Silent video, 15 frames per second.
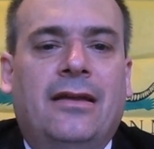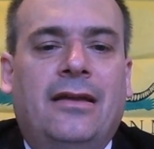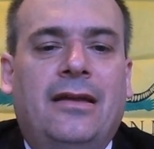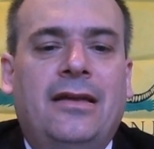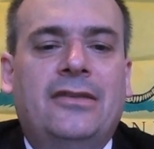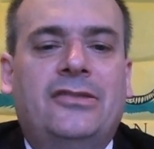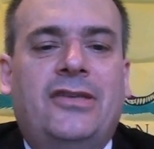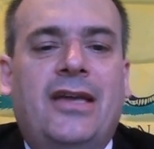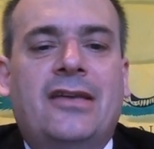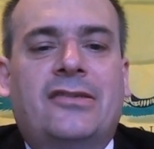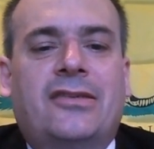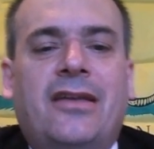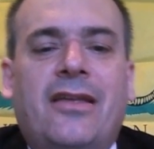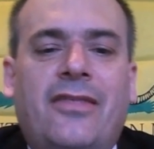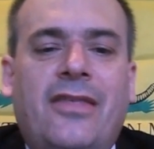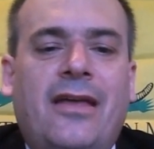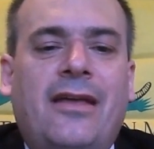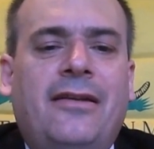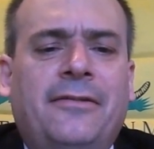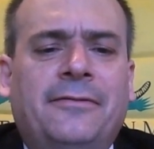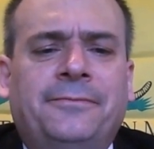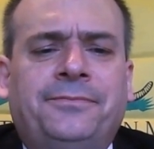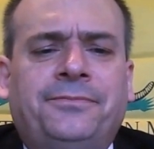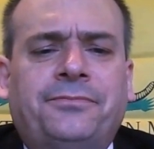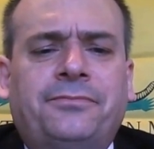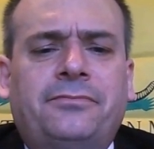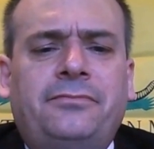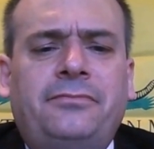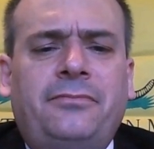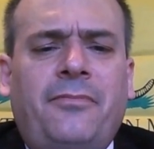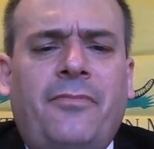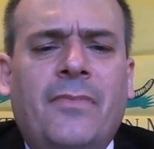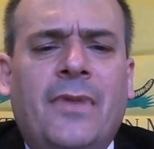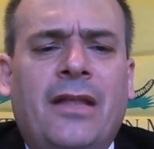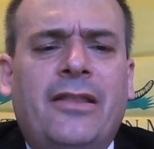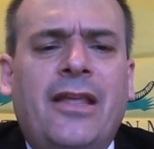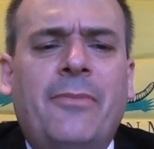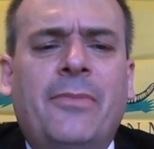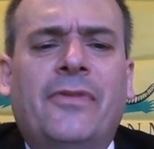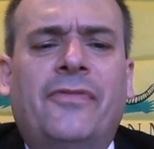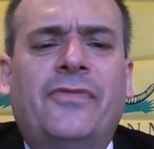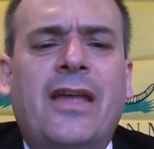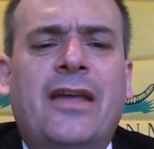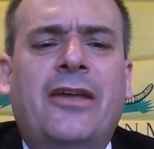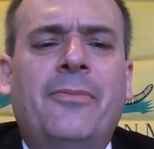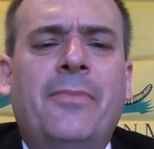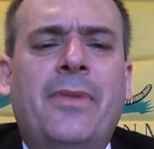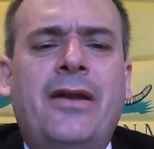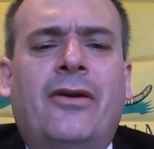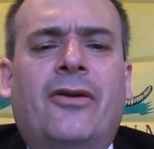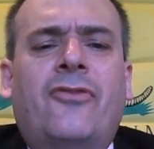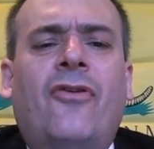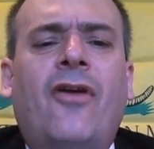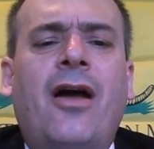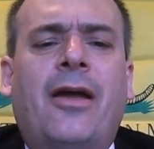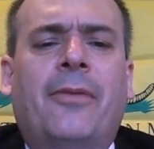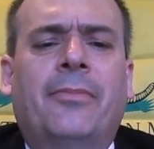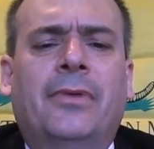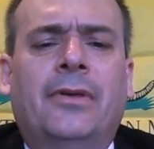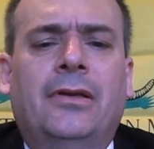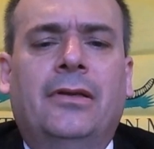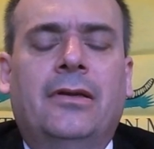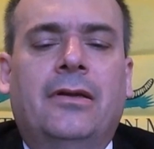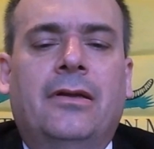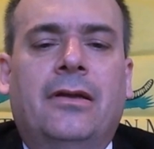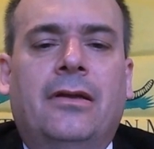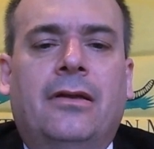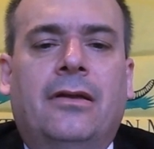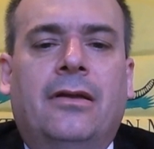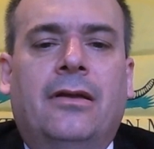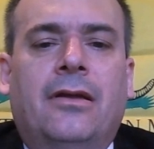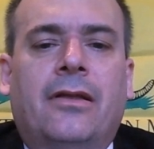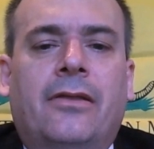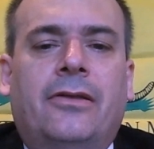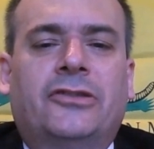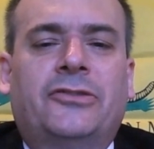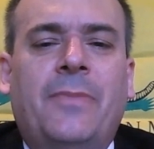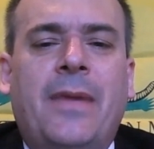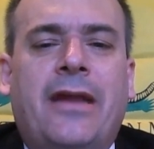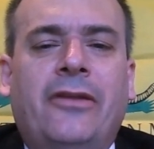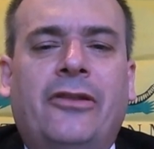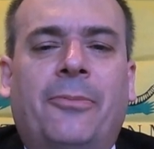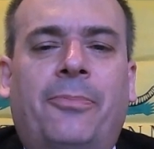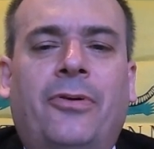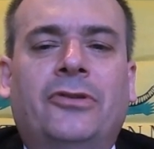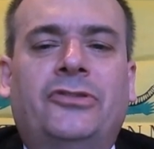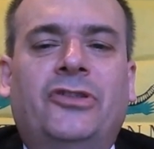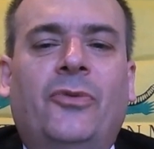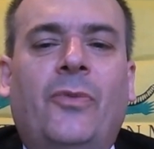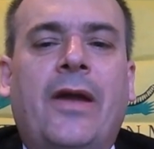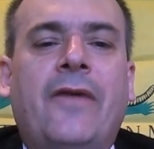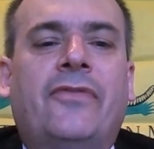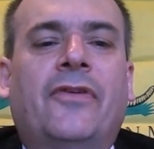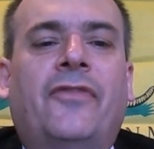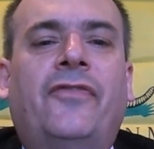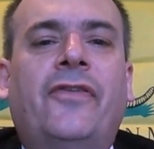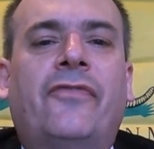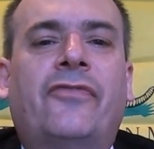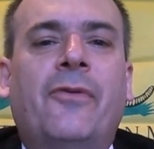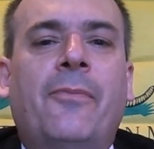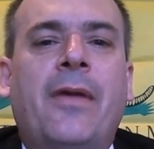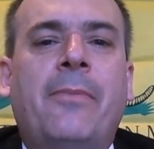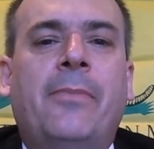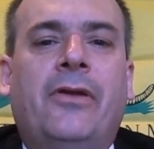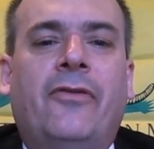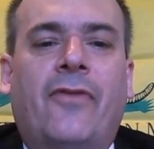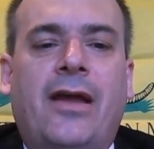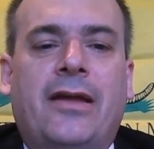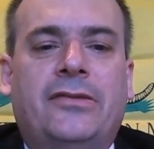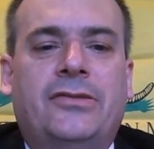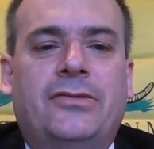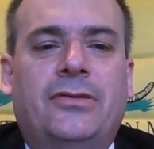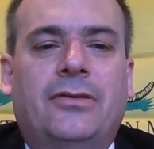is asking them if they committed a crime, thus making the person waive their Fifth Amendment rights.